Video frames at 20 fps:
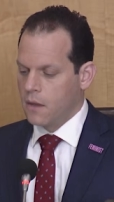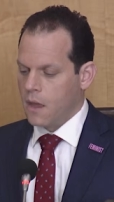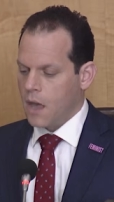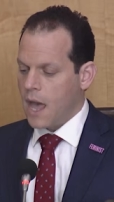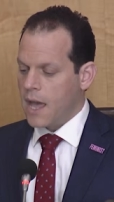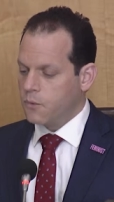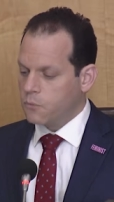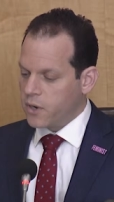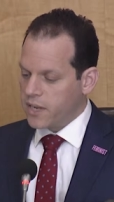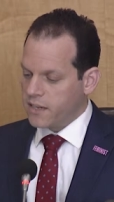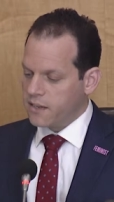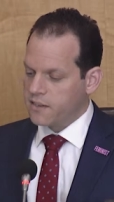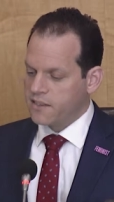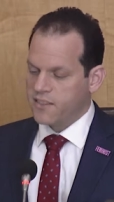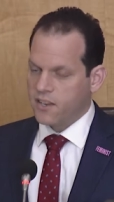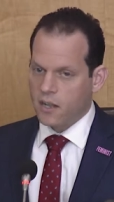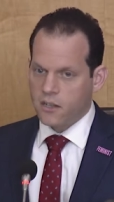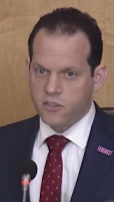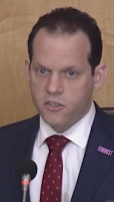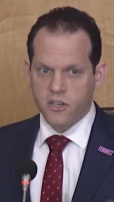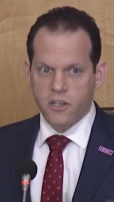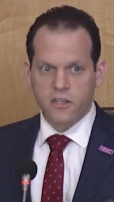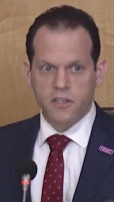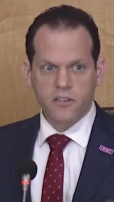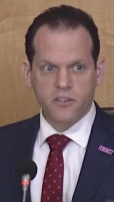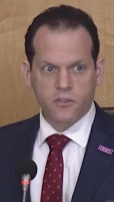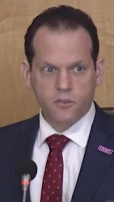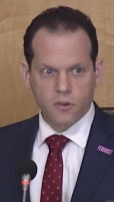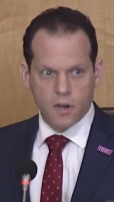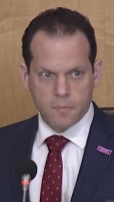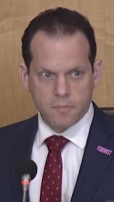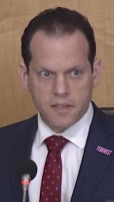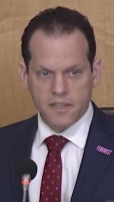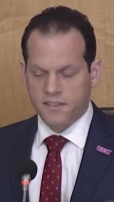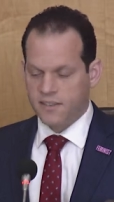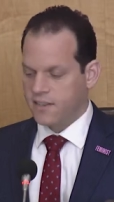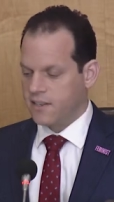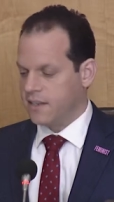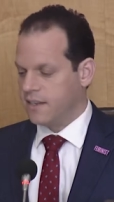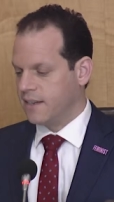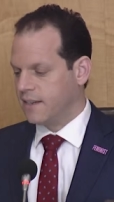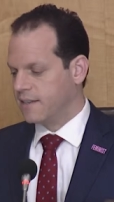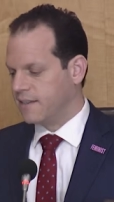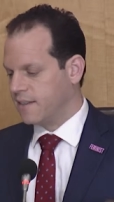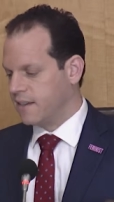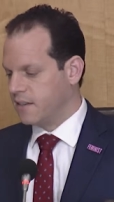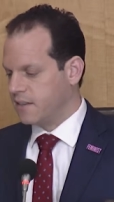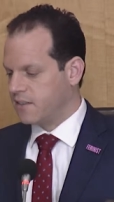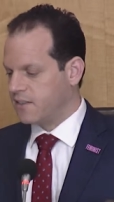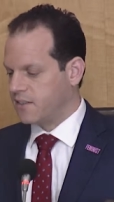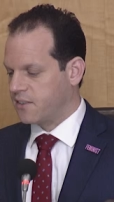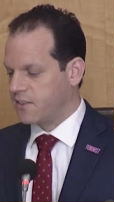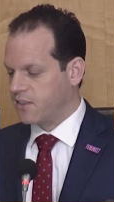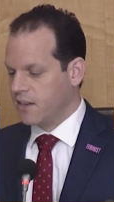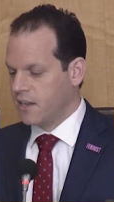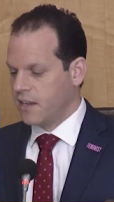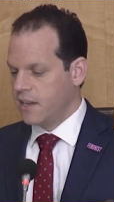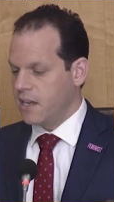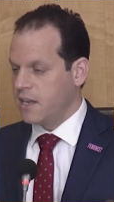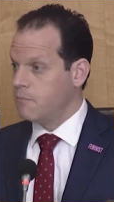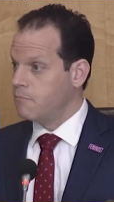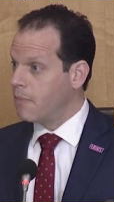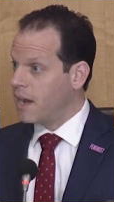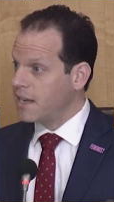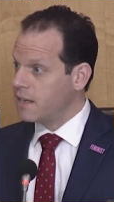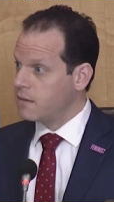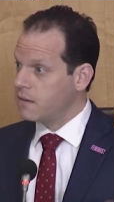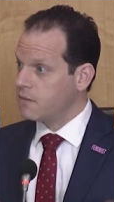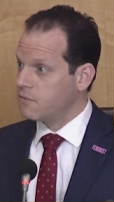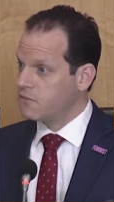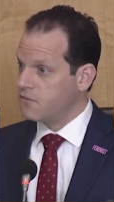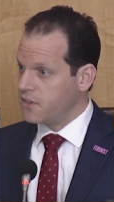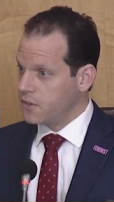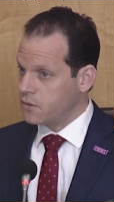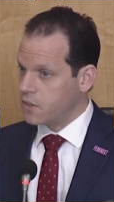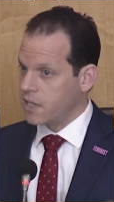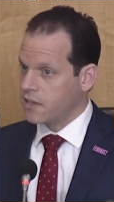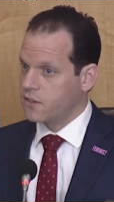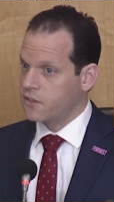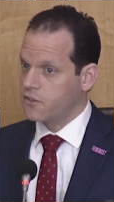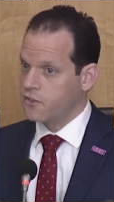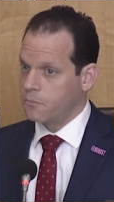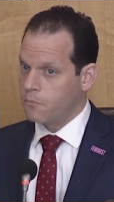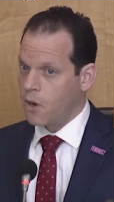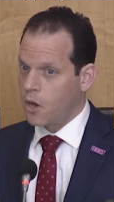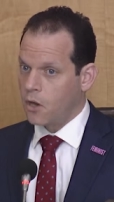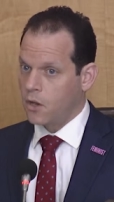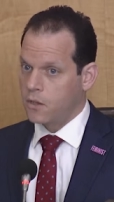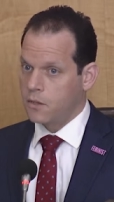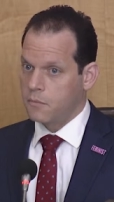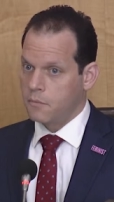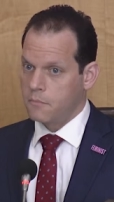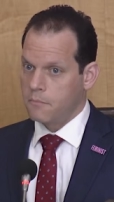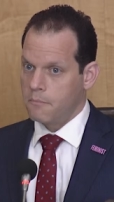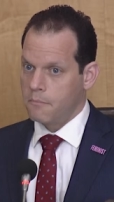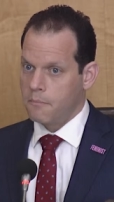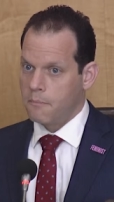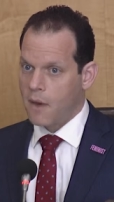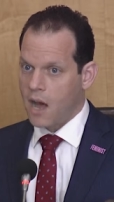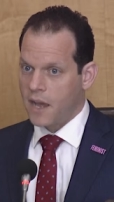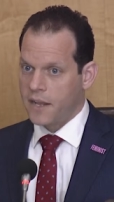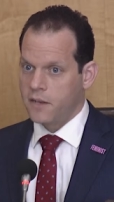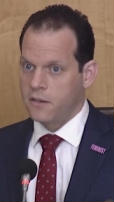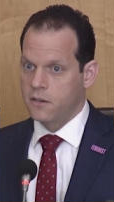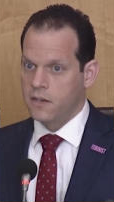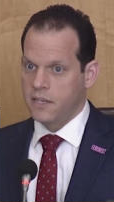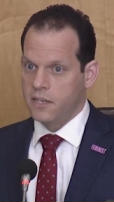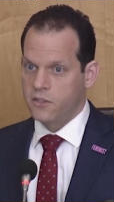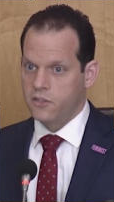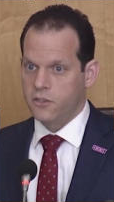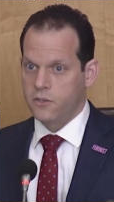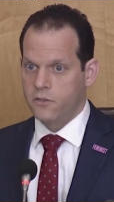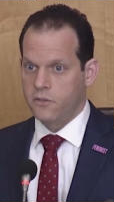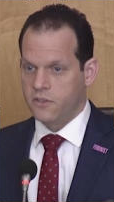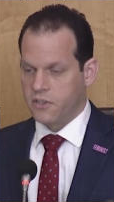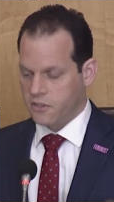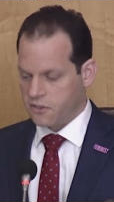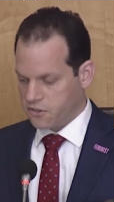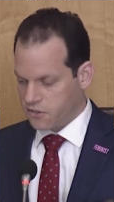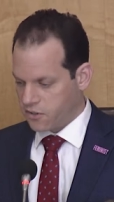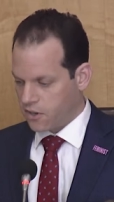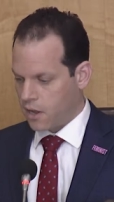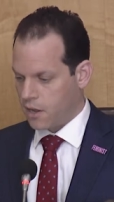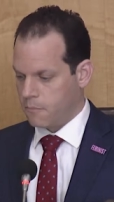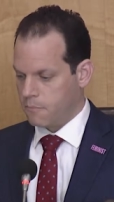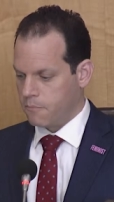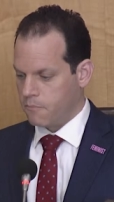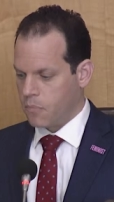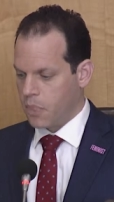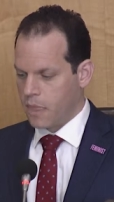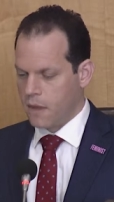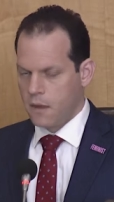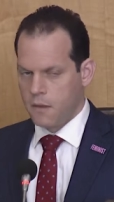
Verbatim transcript: And when such a discrepancy exists, it might feel like a small, minor issue to some,